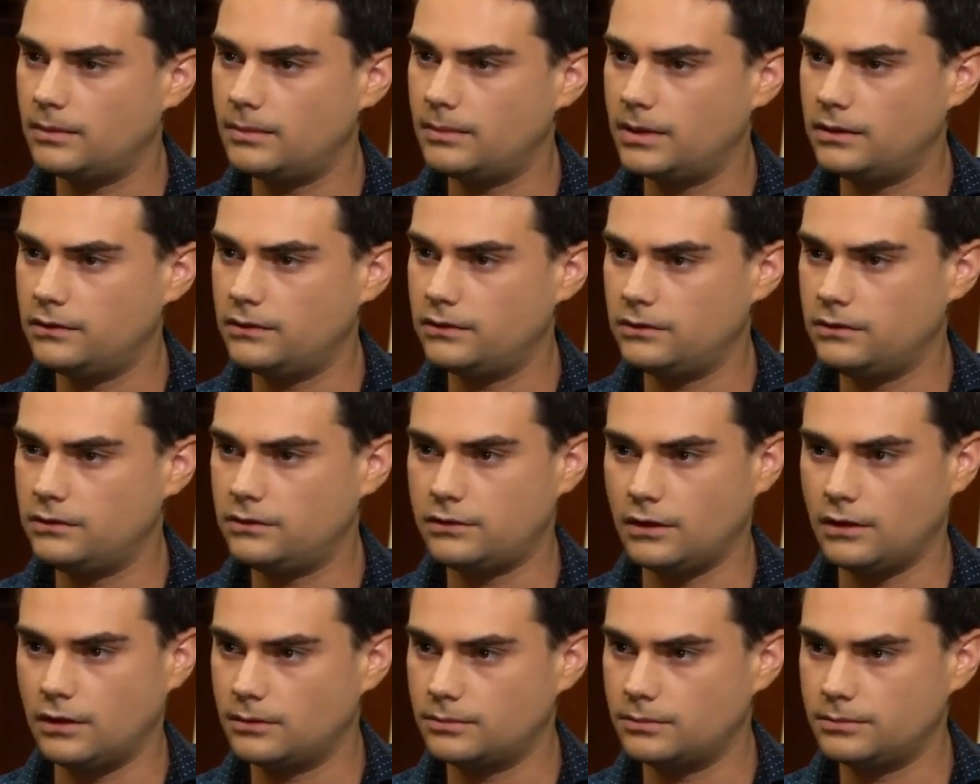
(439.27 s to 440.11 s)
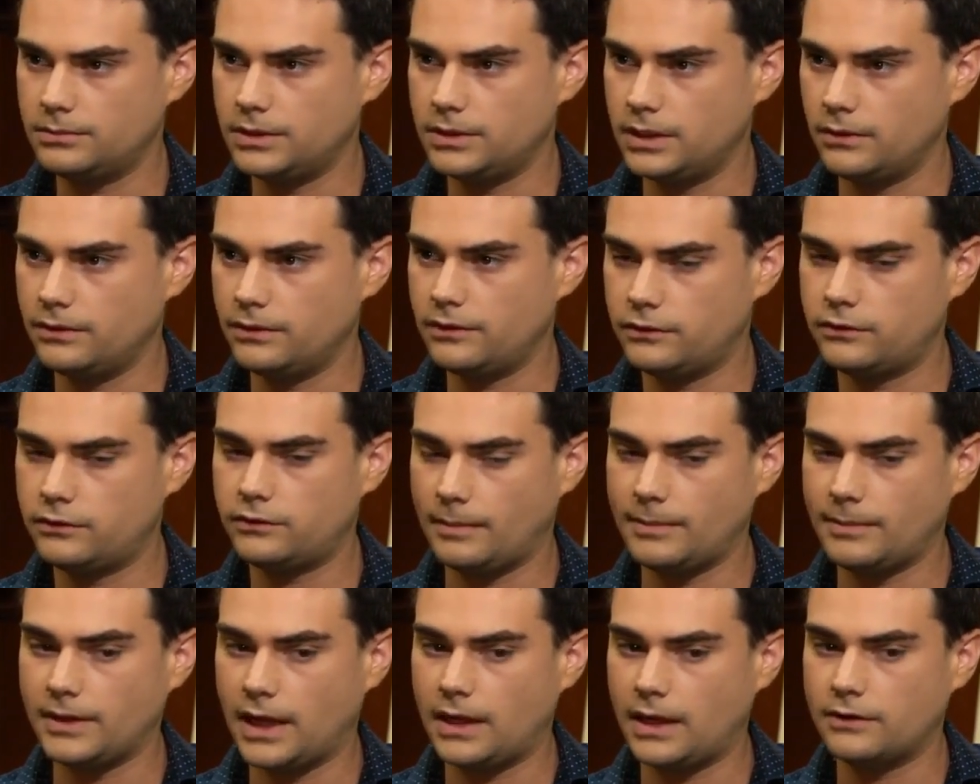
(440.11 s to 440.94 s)
And so this is
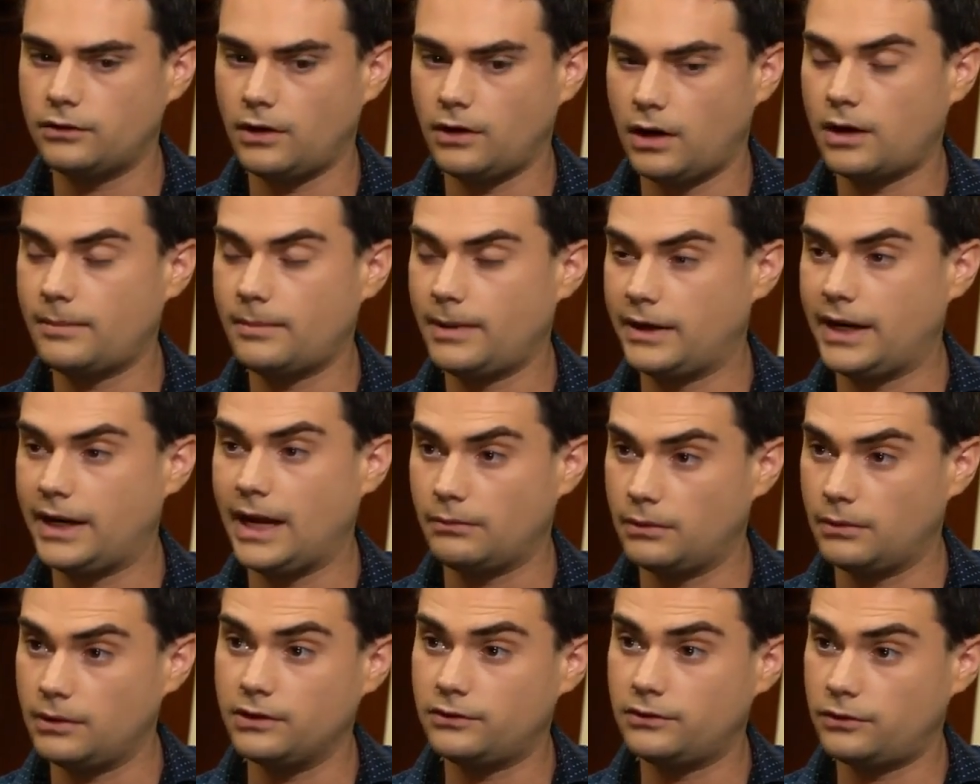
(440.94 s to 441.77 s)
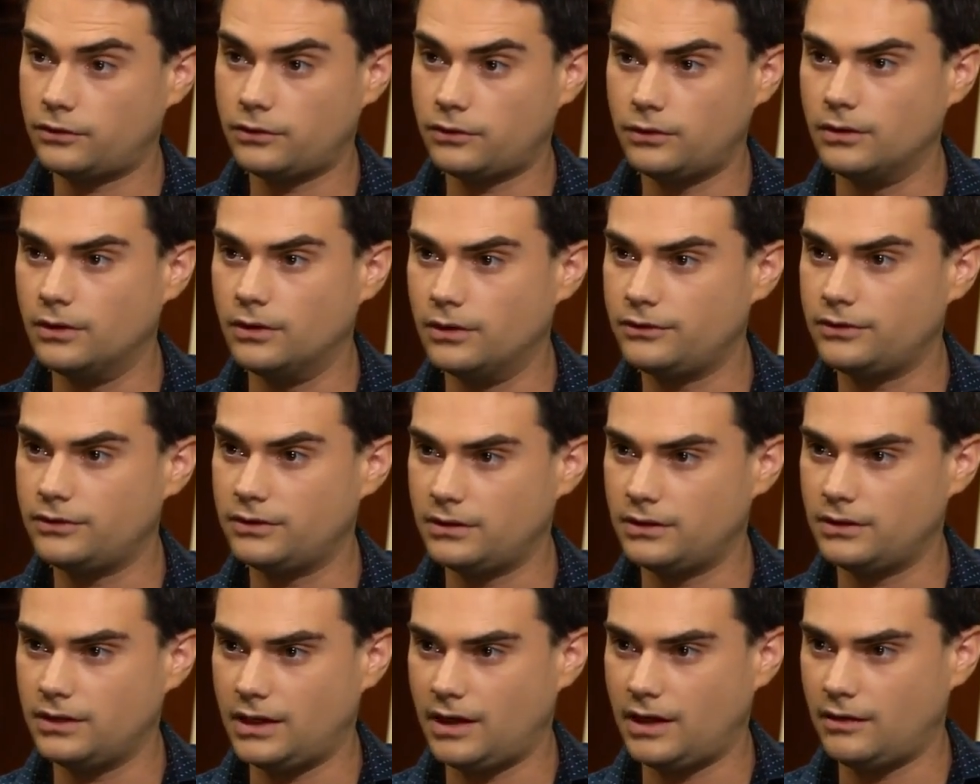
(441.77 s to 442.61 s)
something I talk about at religious schools,
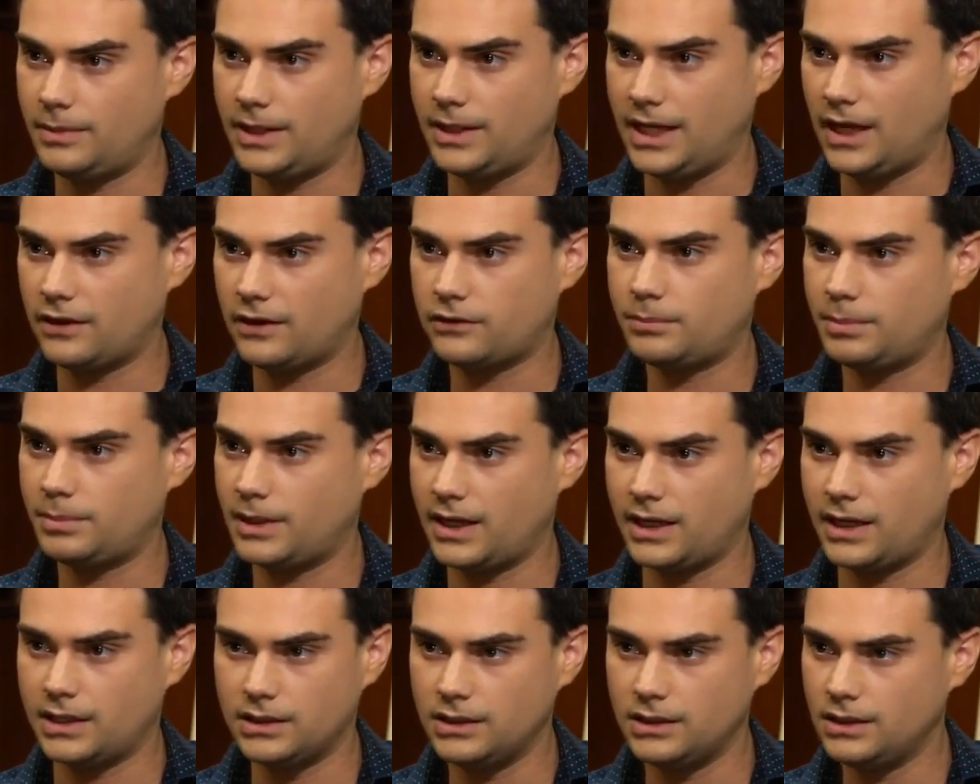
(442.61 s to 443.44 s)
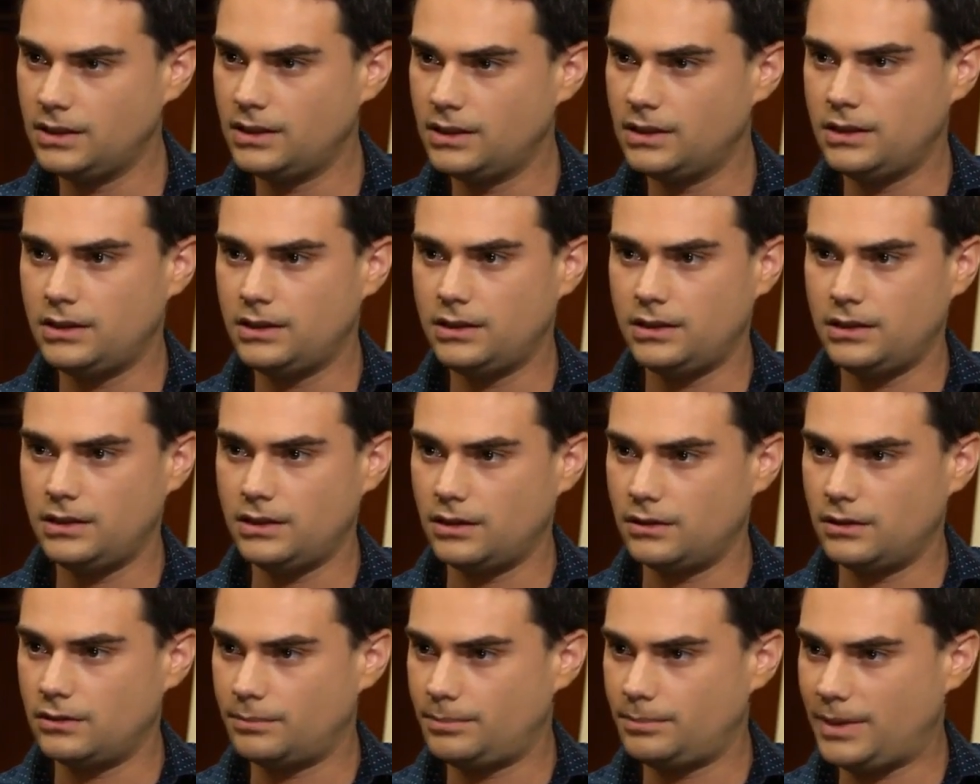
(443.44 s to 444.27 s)
and I've been asked by
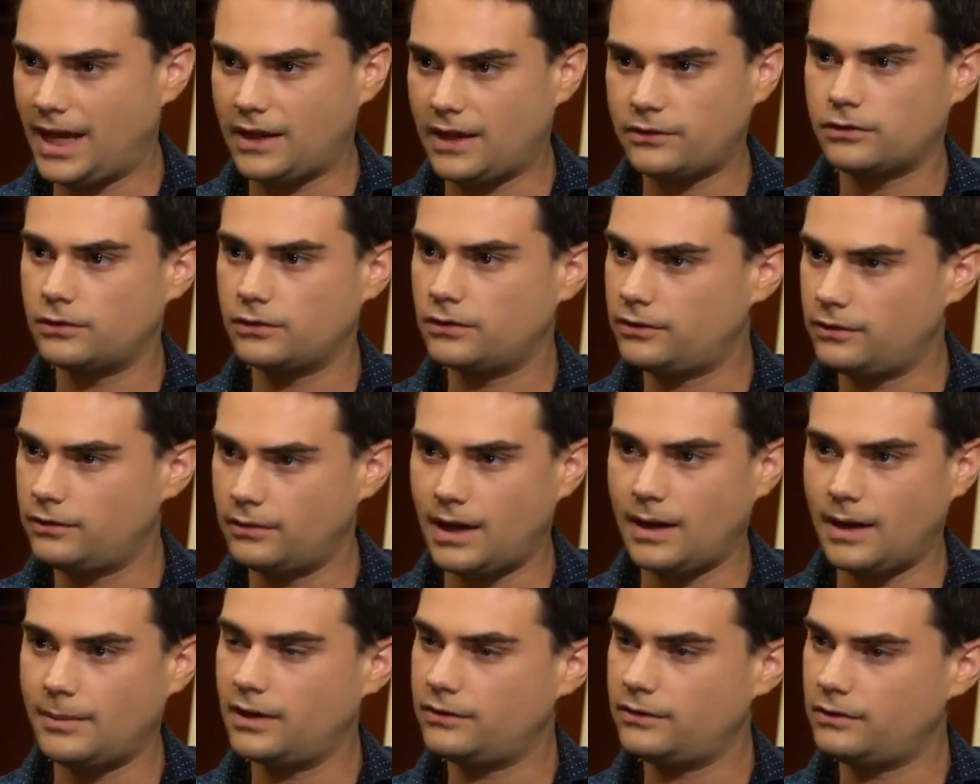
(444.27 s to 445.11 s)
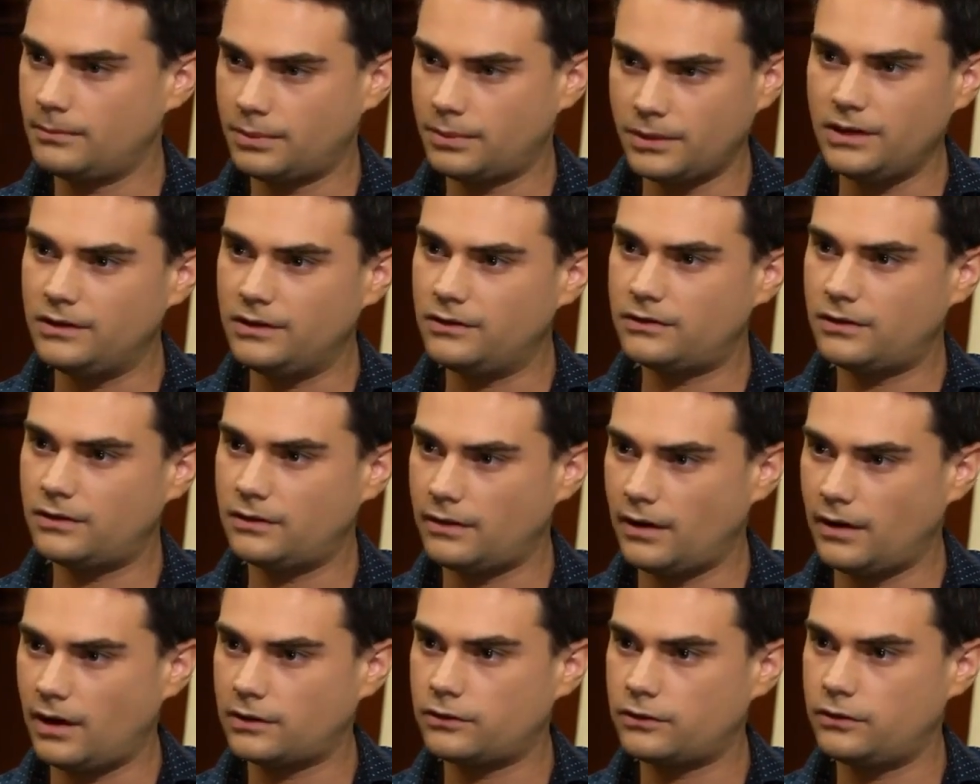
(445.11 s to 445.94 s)
pastors and rabbis and priests to
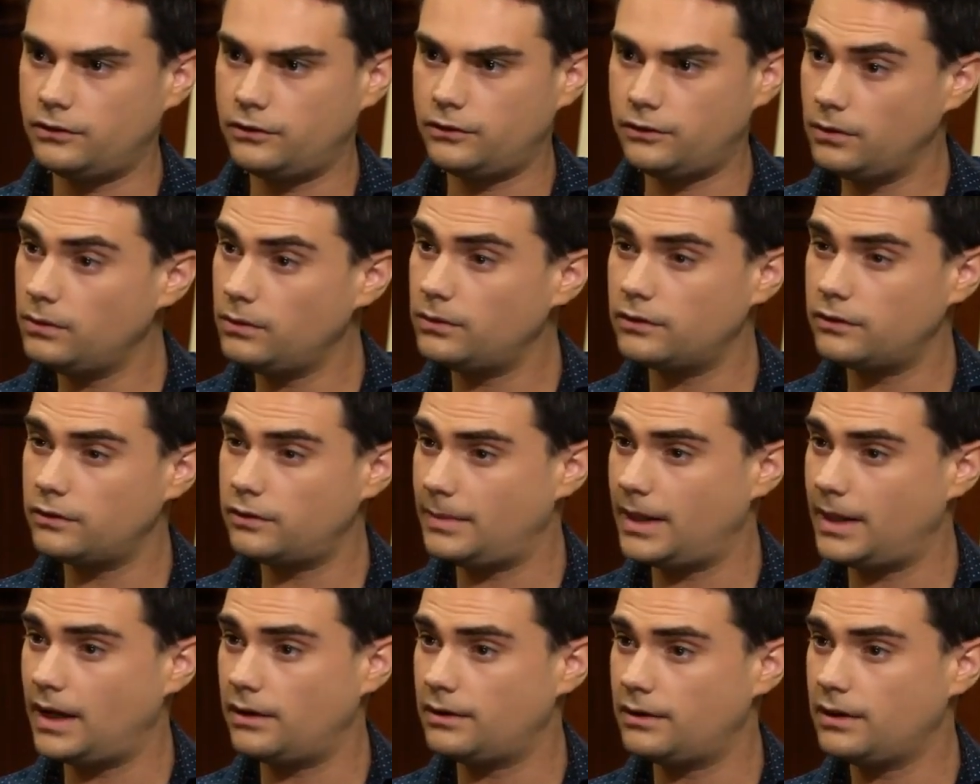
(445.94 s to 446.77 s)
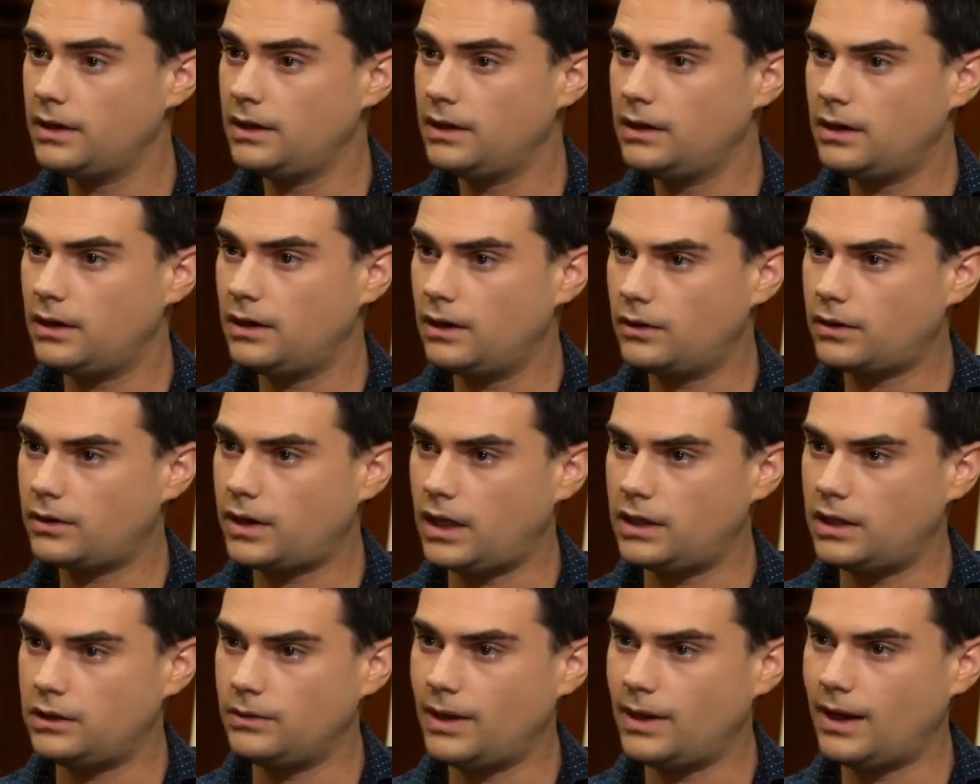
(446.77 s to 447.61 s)
talk to students about,
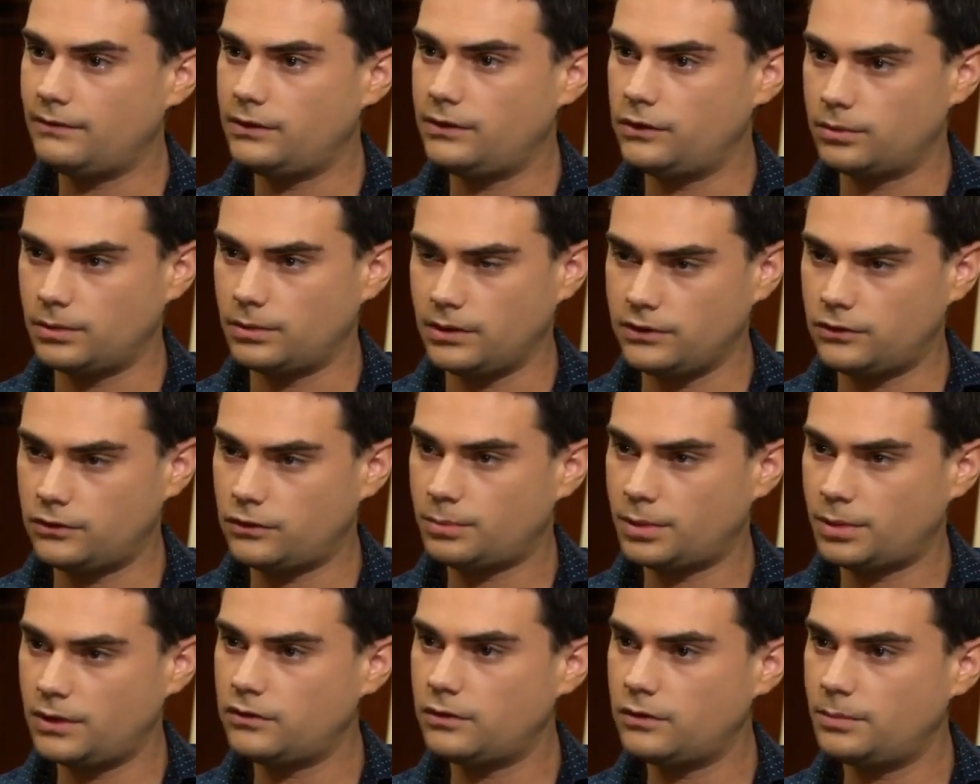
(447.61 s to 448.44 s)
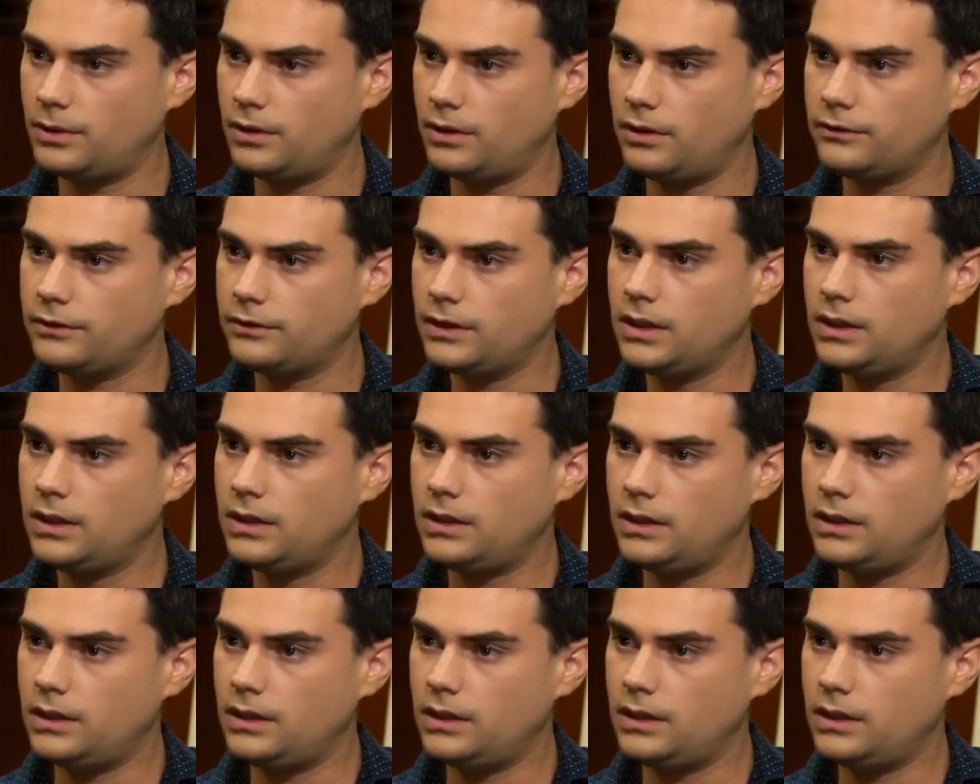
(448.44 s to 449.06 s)
okay, you have these religious principles.